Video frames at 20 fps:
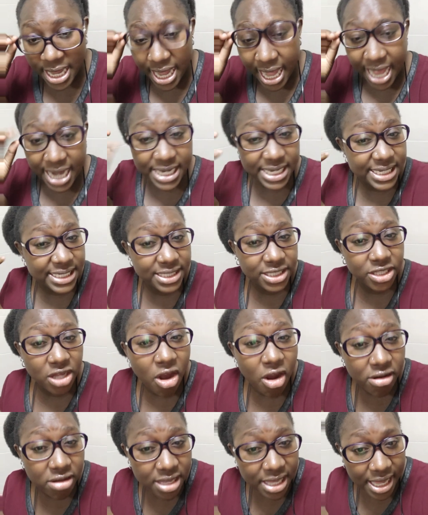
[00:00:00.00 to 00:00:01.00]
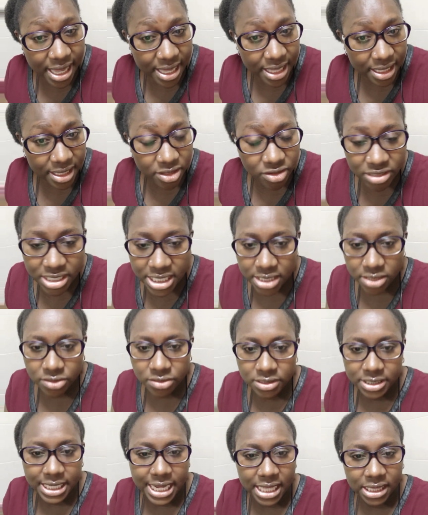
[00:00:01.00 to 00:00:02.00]
And it's okay. You didn't
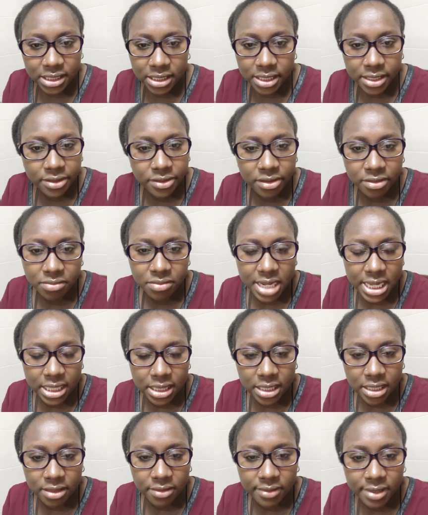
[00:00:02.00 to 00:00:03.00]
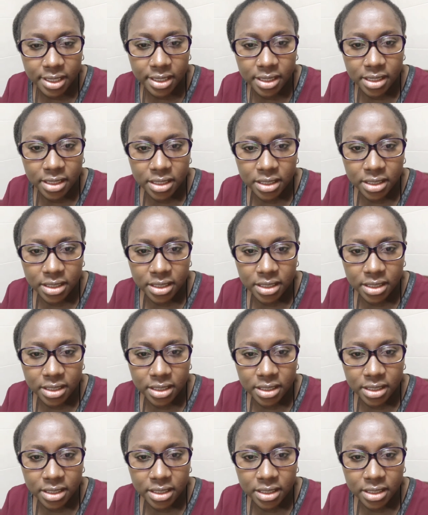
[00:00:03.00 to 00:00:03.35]
do nothing wrong, by the way.